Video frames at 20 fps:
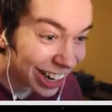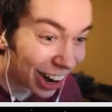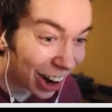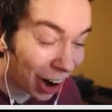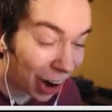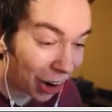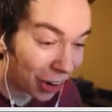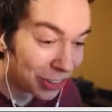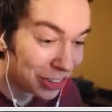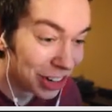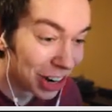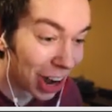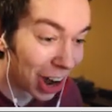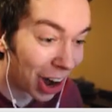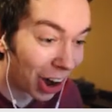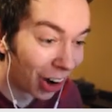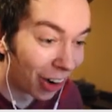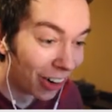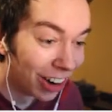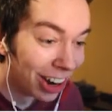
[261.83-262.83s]
Oh
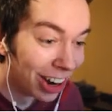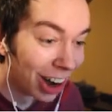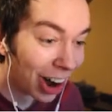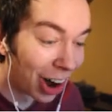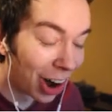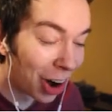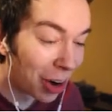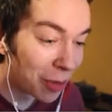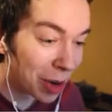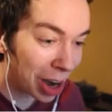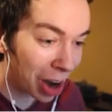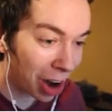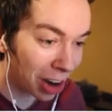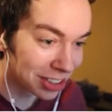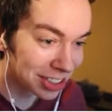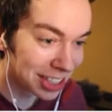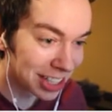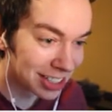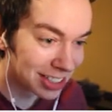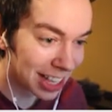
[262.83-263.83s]
no! Oh, my
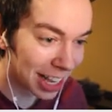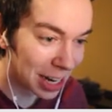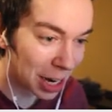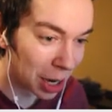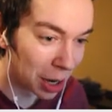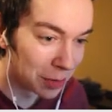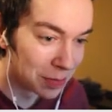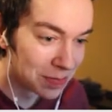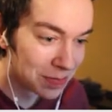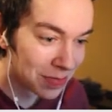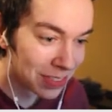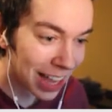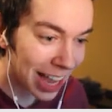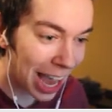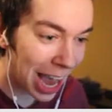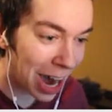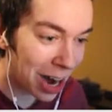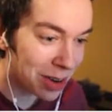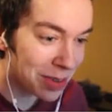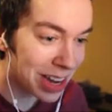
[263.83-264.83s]
oxygen is set up.
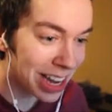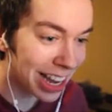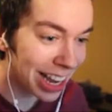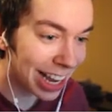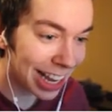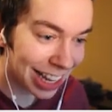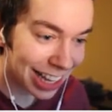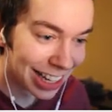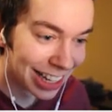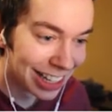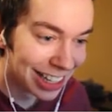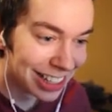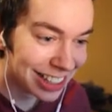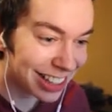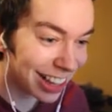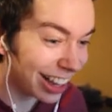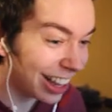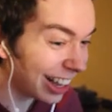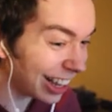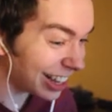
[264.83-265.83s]
Help me!
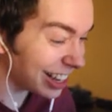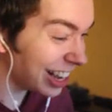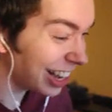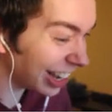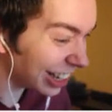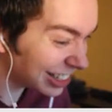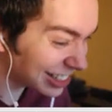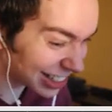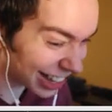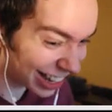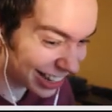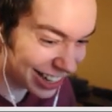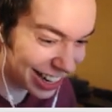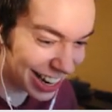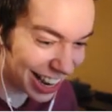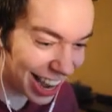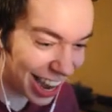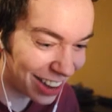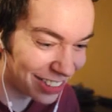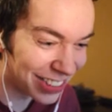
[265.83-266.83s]
Somebody help
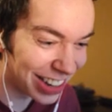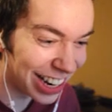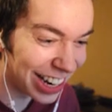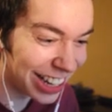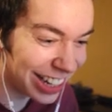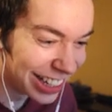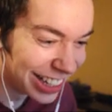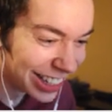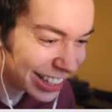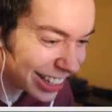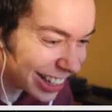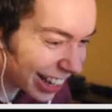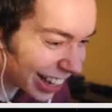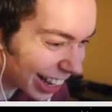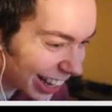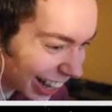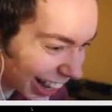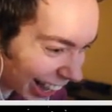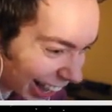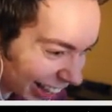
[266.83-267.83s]
me!
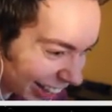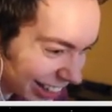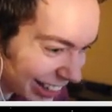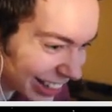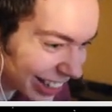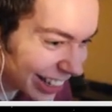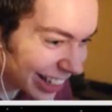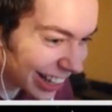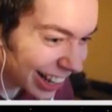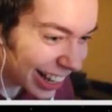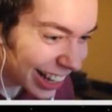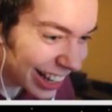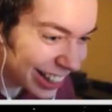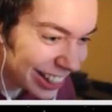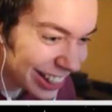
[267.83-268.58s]
Oh my gosh!